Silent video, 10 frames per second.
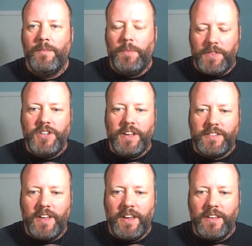But the
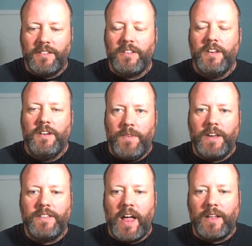gist is
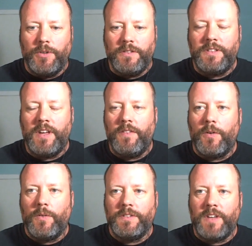exactly what you said.
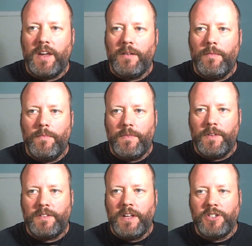There is a,
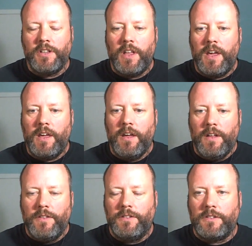essentially,
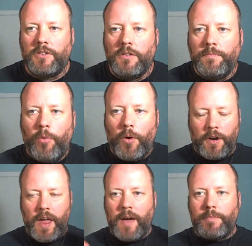there's a certain point
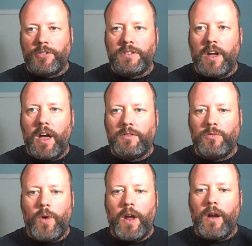on aperture size
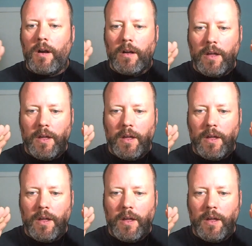where